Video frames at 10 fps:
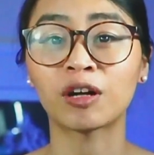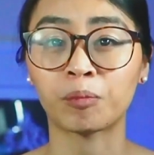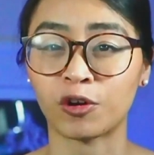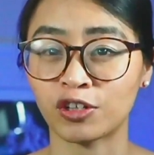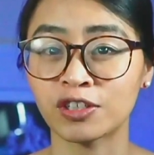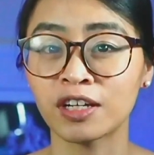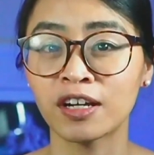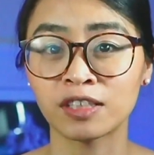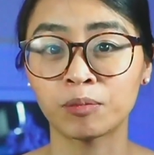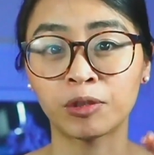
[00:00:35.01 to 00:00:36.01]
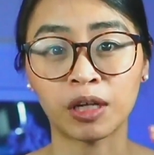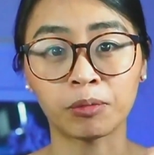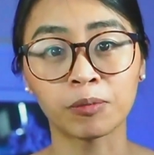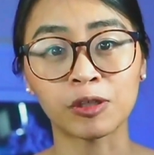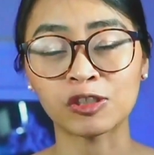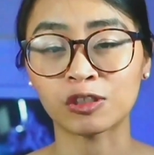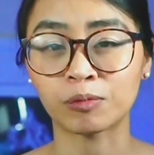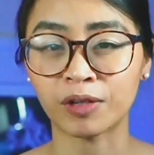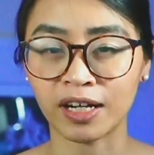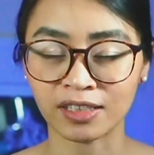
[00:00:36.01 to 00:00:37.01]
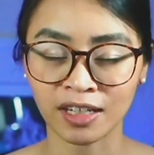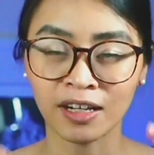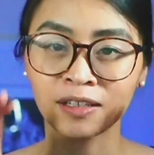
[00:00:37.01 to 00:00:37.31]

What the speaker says: approach to build up your personal brand.